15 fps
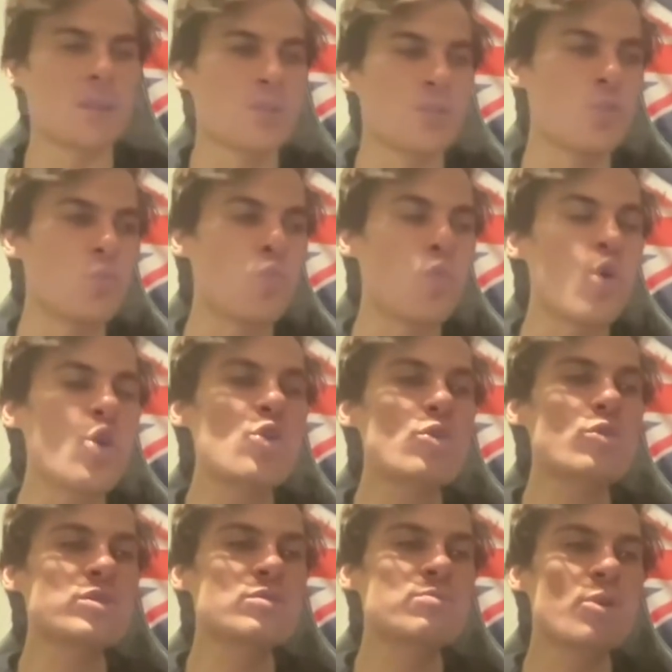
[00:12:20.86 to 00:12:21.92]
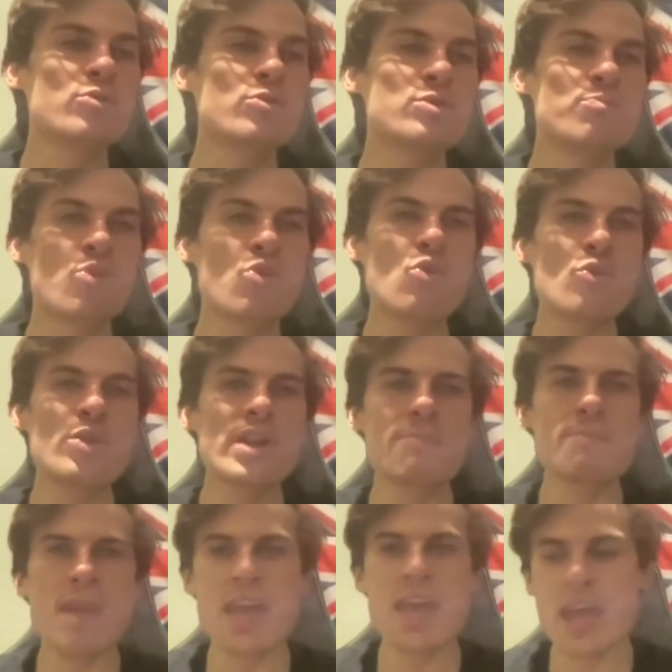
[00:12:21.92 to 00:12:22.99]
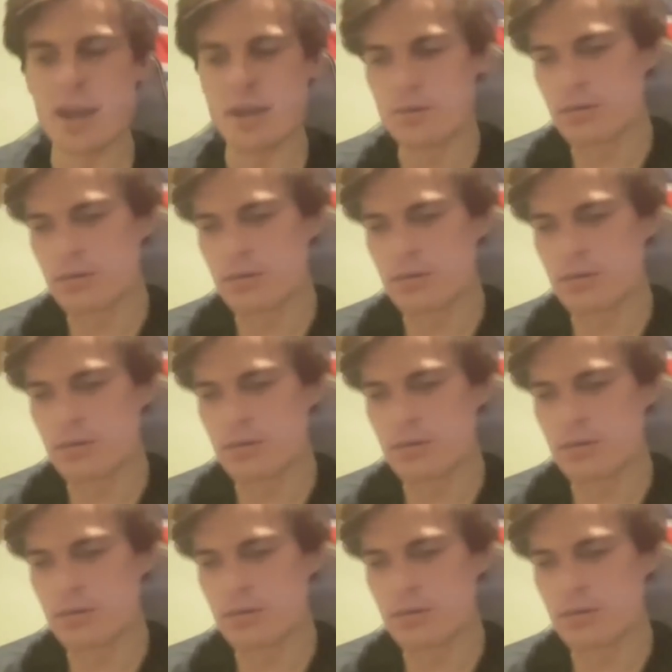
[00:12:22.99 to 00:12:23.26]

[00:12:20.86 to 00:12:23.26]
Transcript: the world's most boring man.